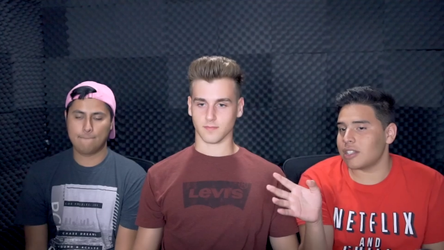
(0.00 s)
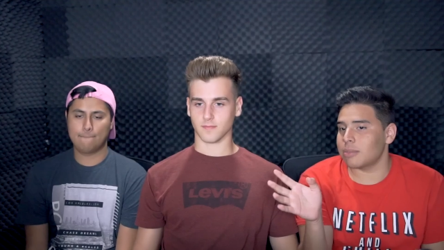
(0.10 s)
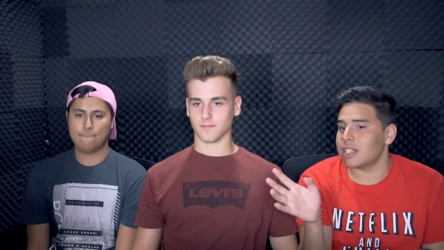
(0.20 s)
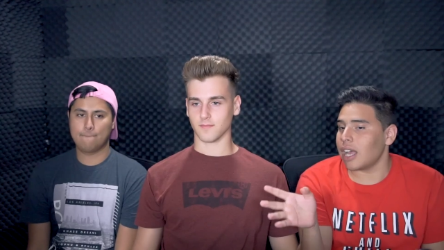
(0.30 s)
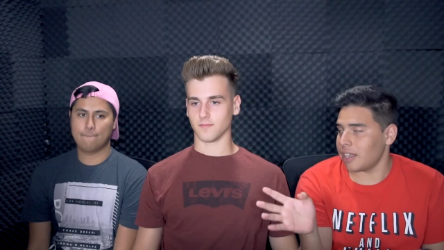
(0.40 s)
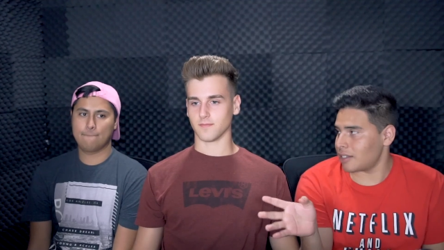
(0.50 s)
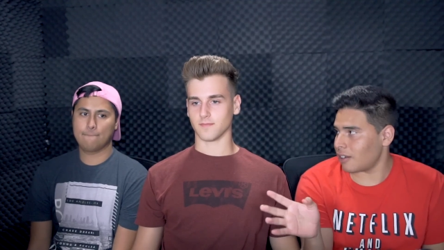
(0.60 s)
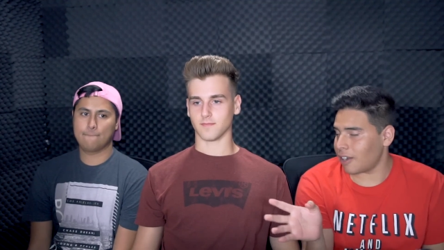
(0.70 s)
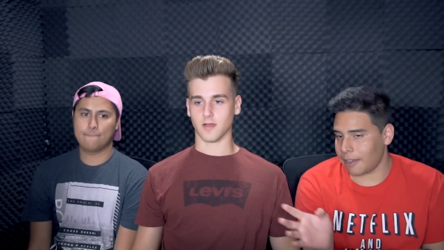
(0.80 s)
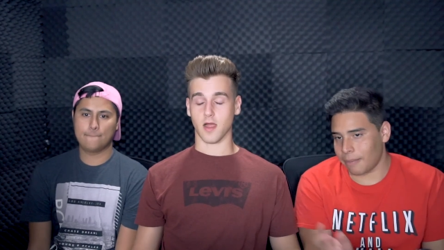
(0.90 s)
Speaker 1: some science. All
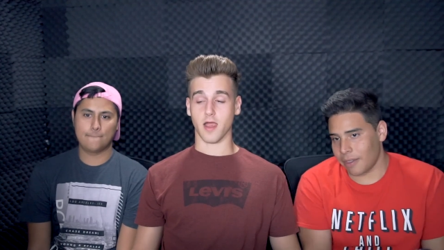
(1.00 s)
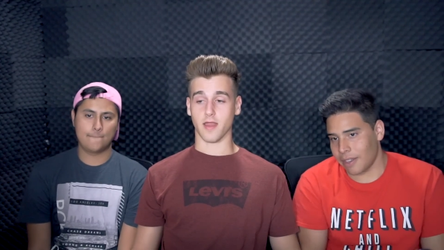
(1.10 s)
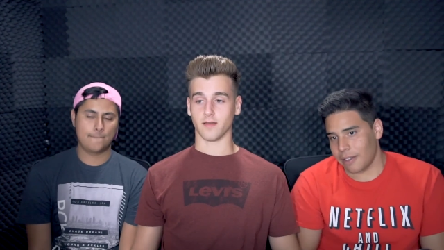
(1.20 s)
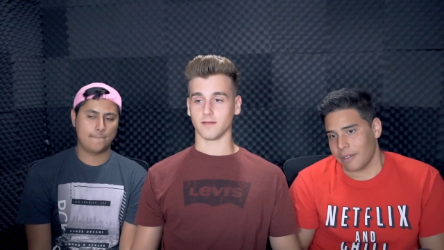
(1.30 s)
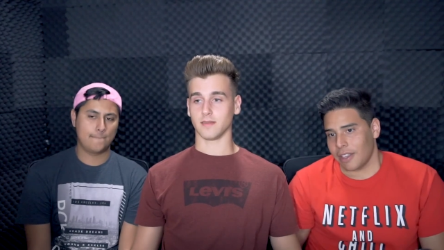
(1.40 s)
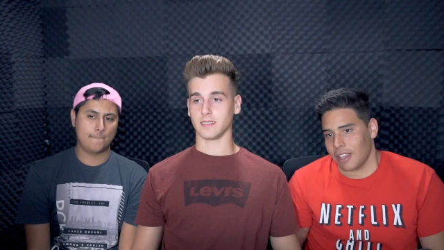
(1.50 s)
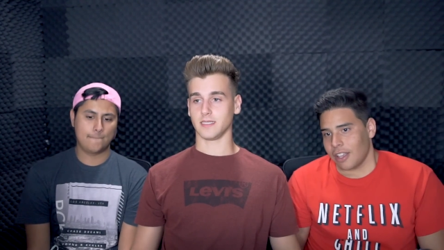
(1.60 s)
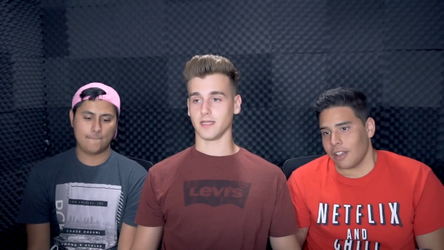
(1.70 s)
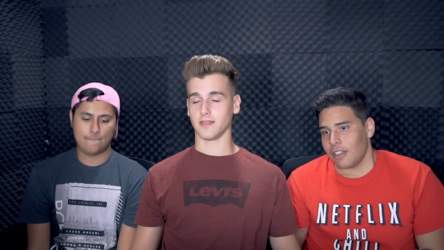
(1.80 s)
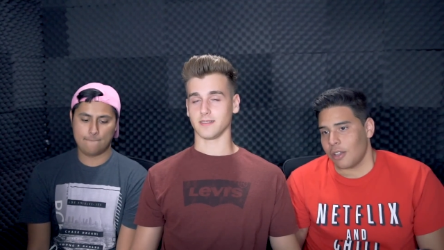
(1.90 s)
right. All right. Let's
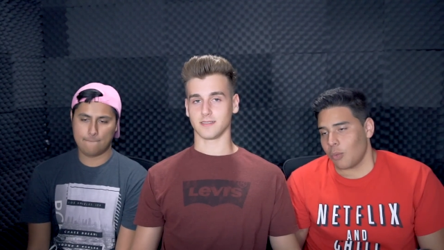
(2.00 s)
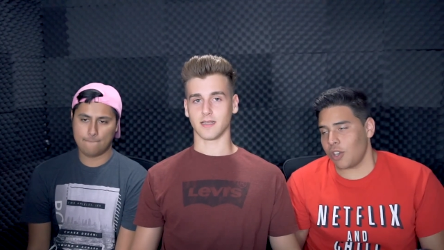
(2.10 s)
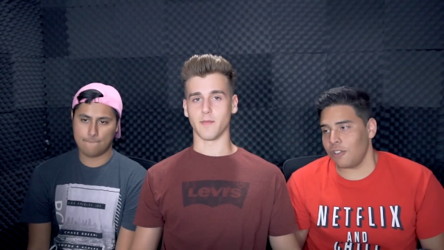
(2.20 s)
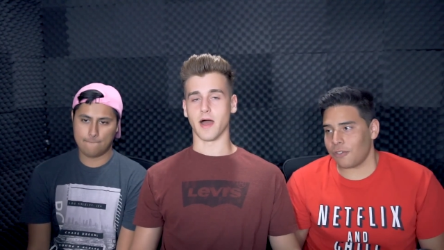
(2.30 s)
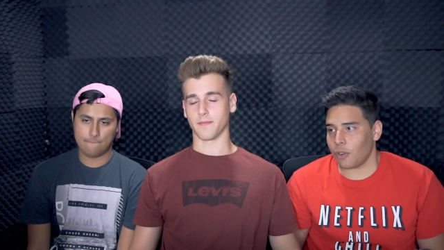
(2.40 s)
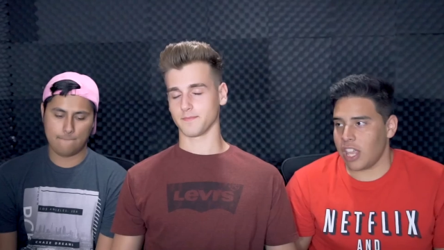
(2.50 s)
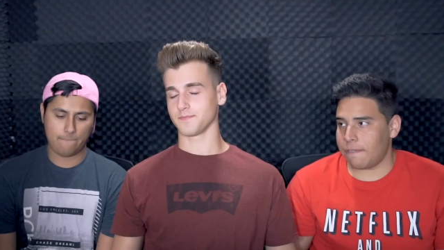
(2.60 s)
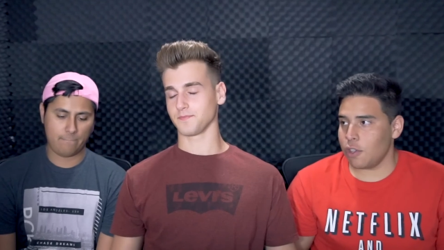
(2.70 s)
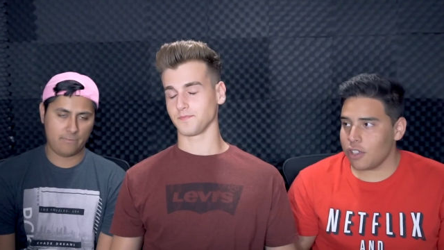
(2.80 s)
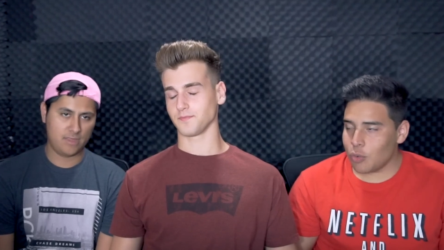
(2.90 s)
hear this. When Come you, on. If
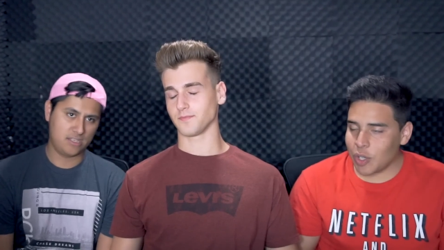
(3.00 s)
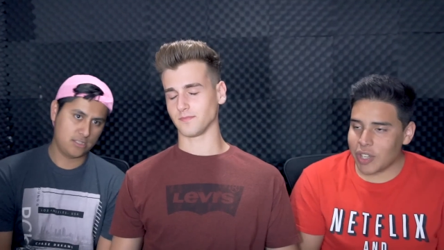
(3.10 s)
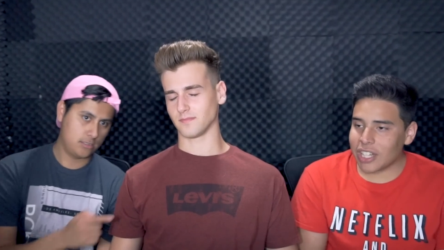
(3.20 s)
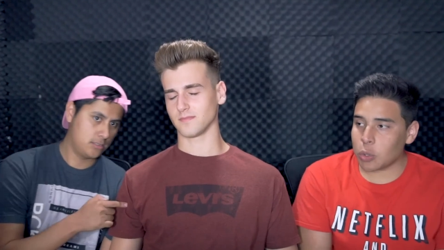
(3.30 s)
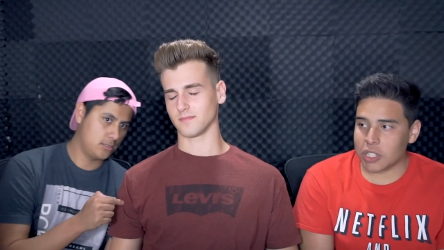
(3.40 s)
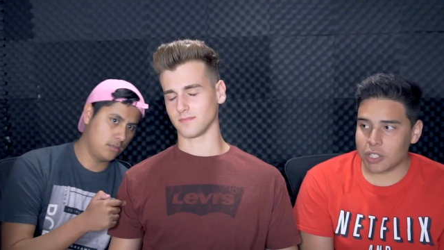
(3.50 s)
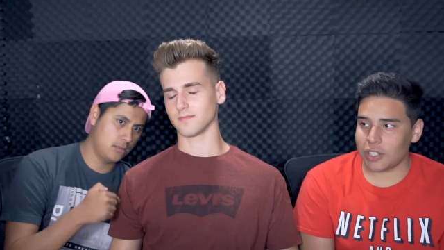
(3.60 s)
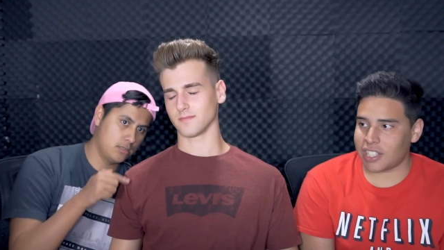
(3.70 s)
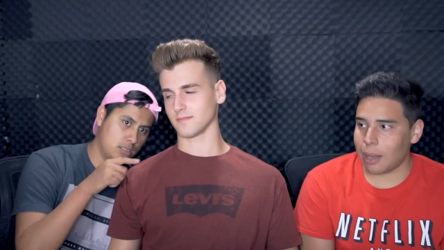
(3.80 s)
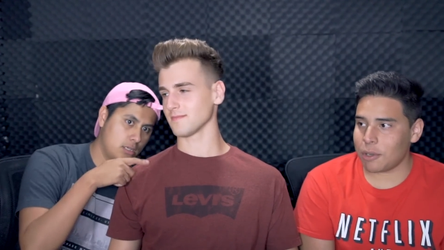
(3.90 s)
you, you when you get to a certain
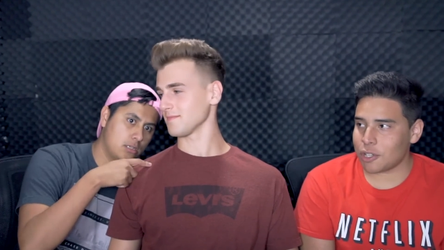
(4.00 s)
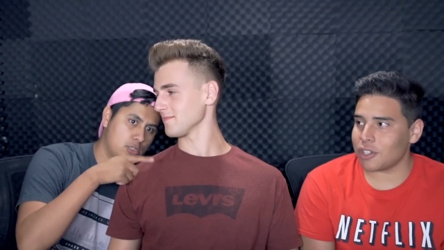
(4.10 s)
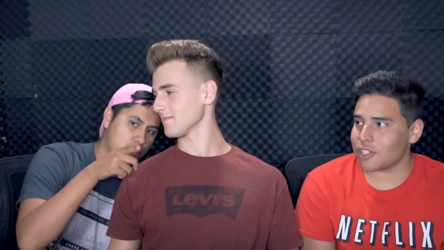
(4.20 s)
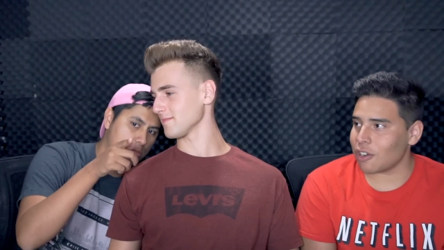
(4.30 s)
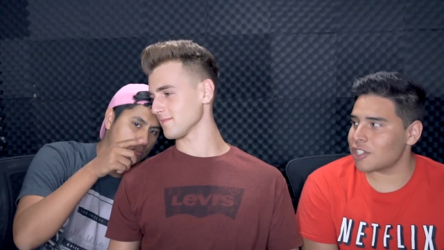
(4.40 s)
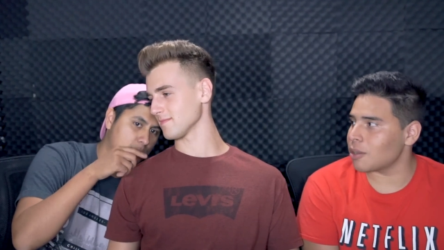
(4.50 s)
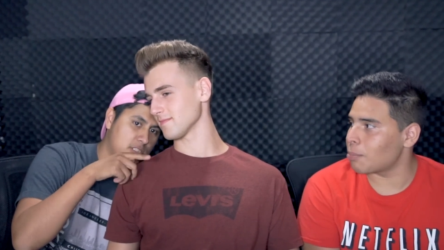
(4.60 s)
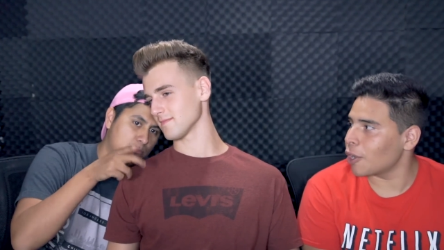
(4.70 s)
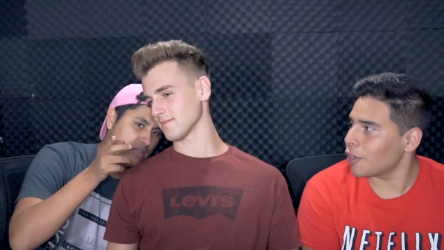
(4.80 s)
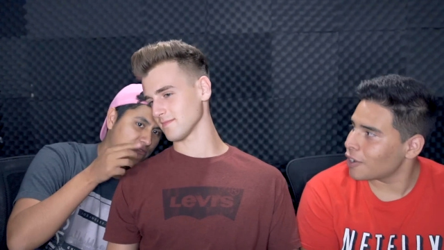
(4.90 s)
temperature, it starts to
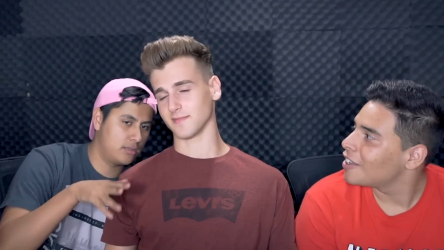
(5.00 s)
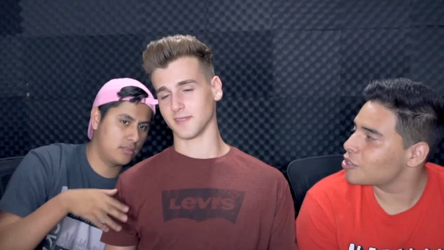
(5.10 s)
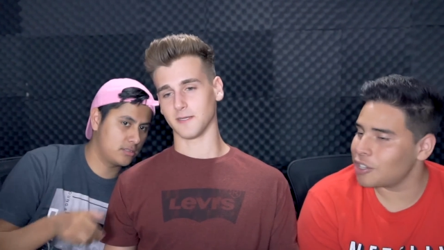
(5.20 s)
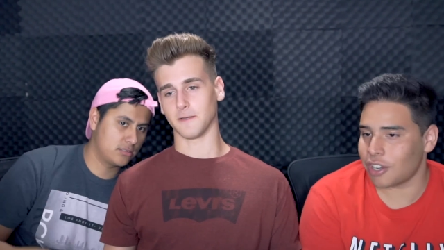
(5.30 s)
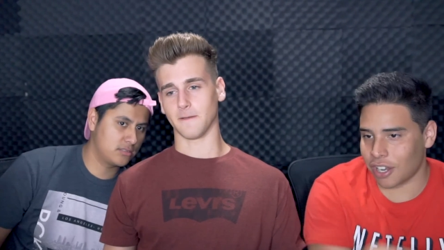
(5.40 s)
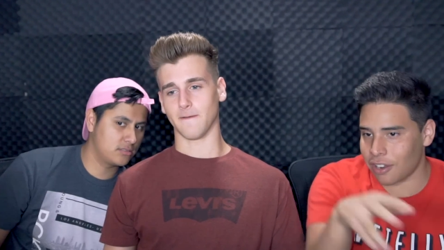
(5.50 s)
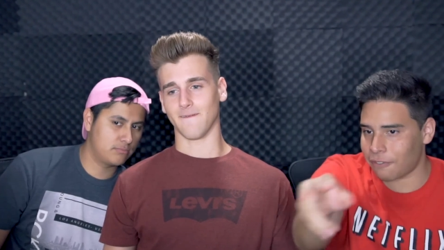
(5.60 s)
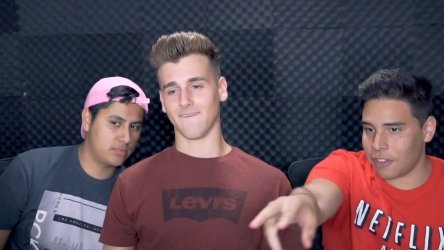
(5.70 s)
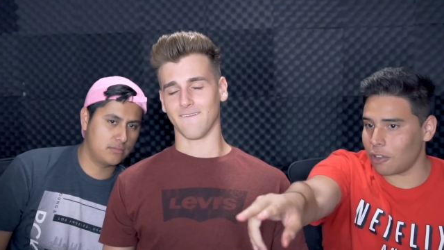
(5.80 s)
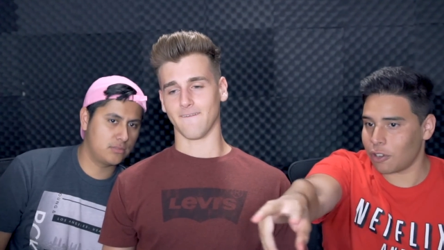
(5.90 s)
burn. So you're gonna
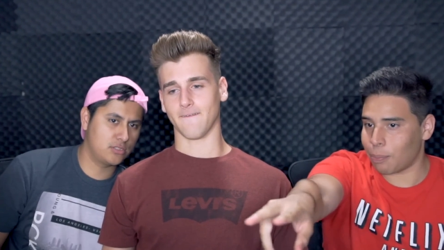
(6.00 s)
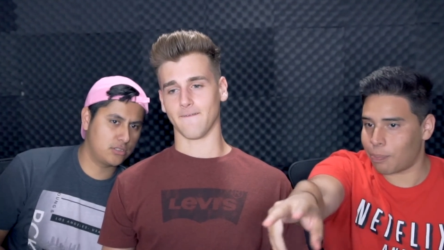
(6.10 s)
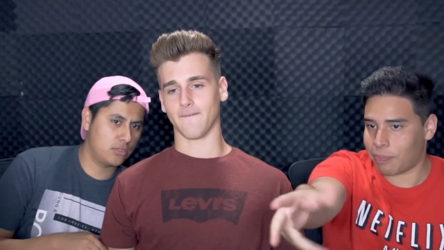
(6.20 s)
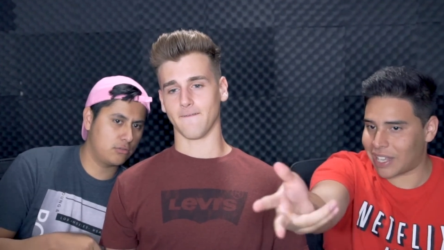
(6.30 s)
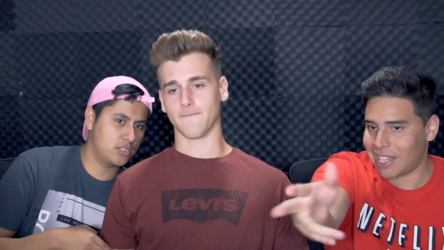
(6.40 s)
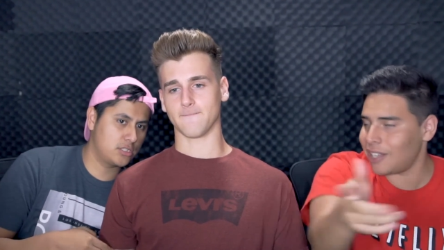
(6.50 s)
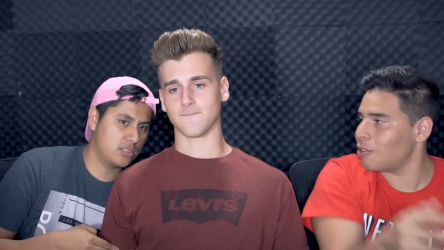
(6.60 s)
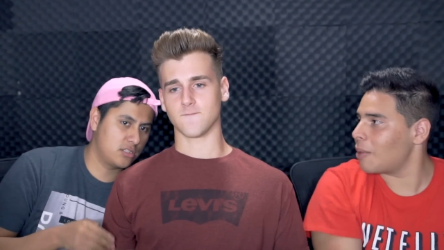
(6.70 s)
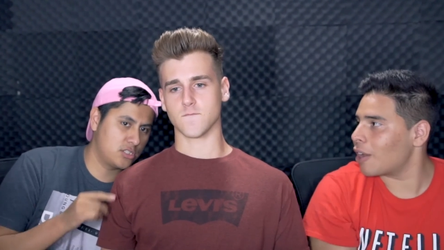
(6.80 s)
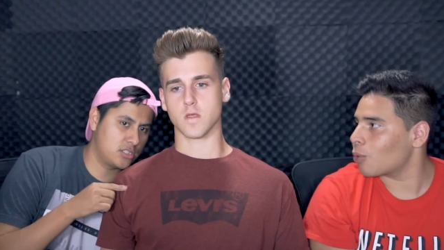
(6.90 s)
feel heat no
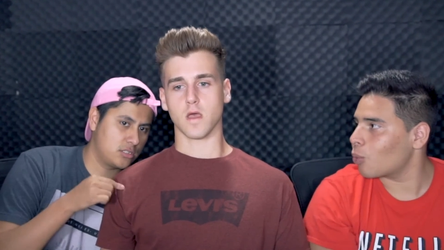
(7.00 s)
matter